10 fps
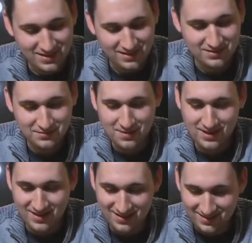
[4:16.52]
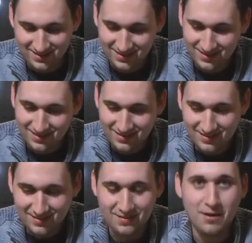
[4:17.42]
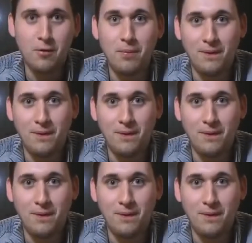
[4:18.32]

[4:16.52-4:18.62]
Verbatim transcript: This is mine. Nope.